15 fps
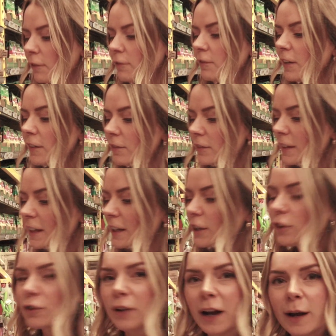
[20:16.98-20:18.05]
15
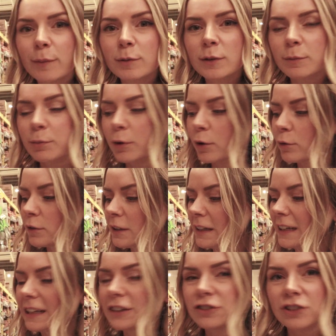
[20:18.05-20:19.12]
grams of protein
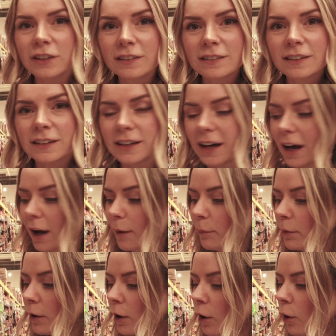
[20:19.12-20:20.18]
in just a cup
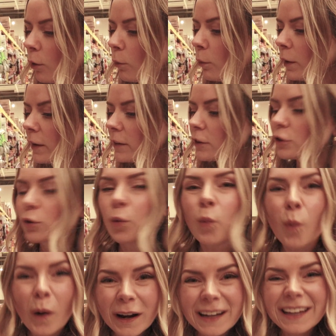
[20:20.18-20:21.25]
with
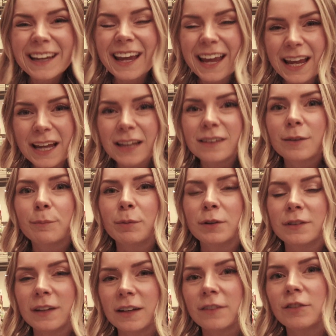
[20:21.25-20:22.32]

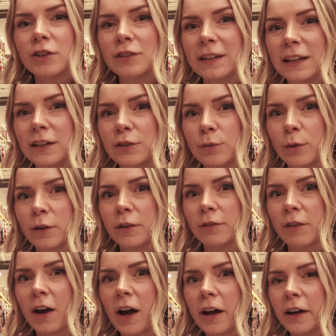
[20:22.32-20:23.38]
28% of your day's worth of
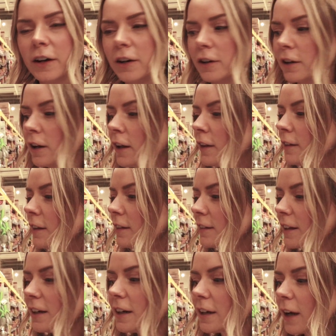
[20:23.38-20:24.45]
iron. This
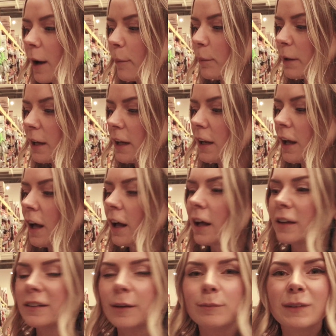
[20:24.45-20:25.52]
can accompany
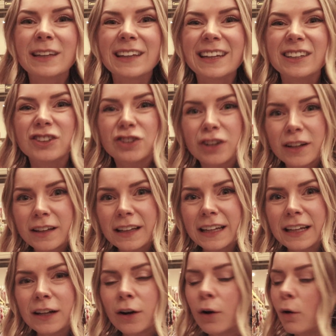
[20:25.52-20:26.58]
something like
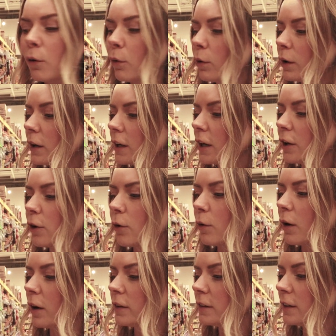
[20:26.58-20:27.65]
chili, or it can go
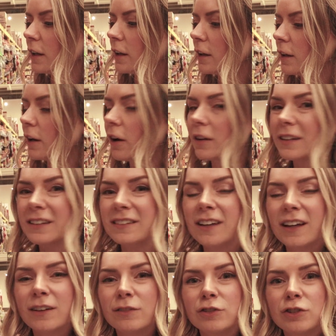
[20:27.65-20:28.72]
on the
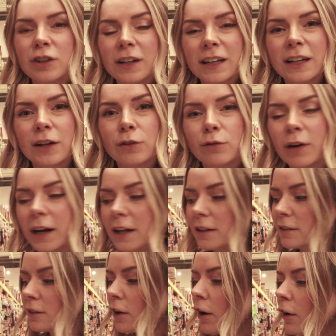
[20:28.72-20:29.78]
side of chicken and
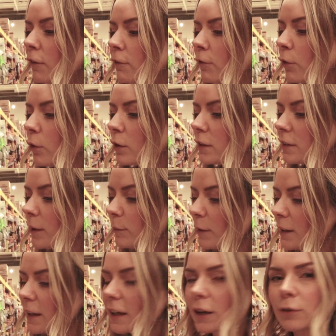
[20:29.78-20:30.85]
rice for
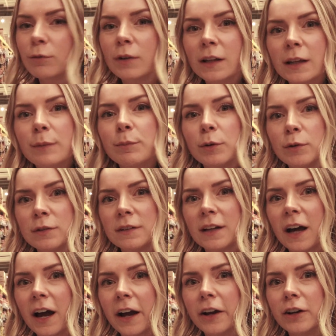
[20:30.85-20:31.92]
something that can really boost the
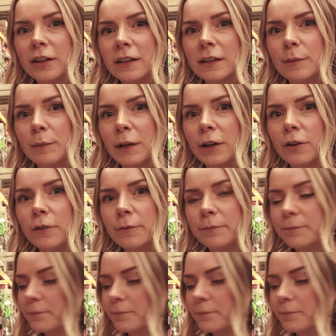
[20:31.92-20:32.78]
iron in the meal.